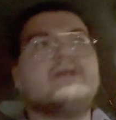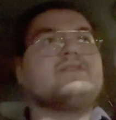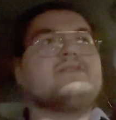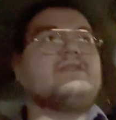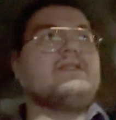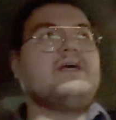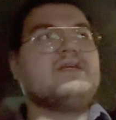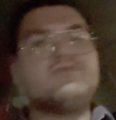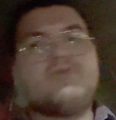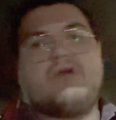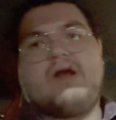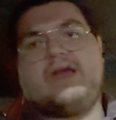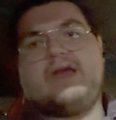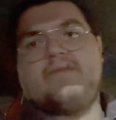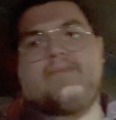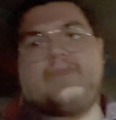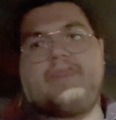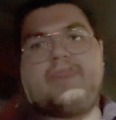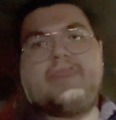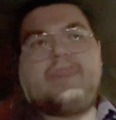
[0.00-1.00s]
And that's right.
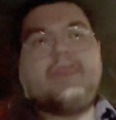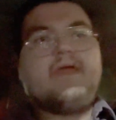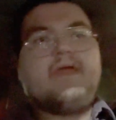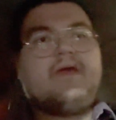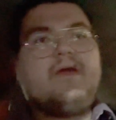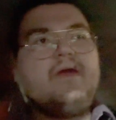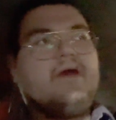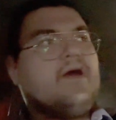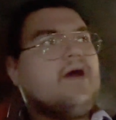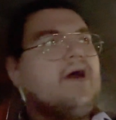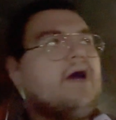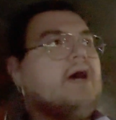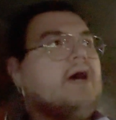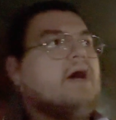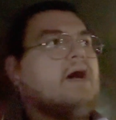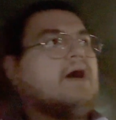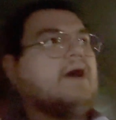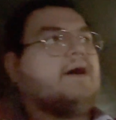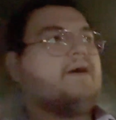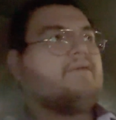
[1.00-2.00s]

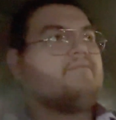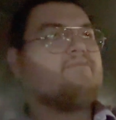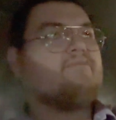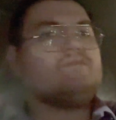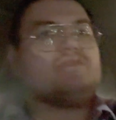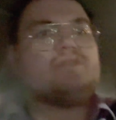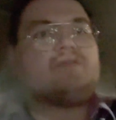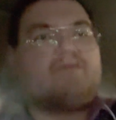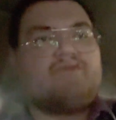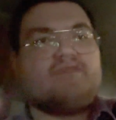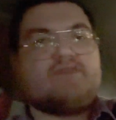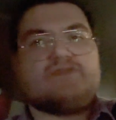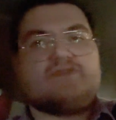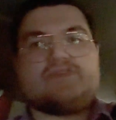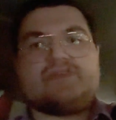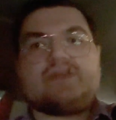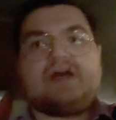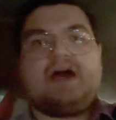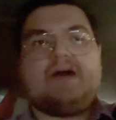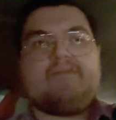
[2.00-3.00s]
Um, so if you
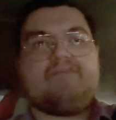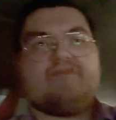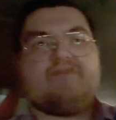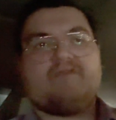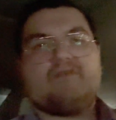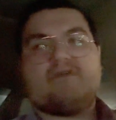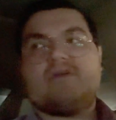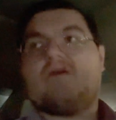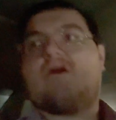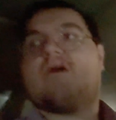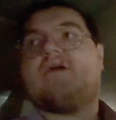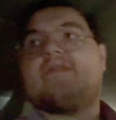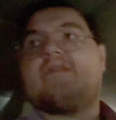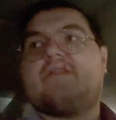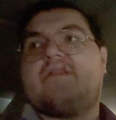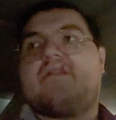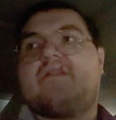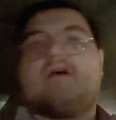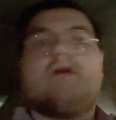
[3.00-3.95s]
stop for an,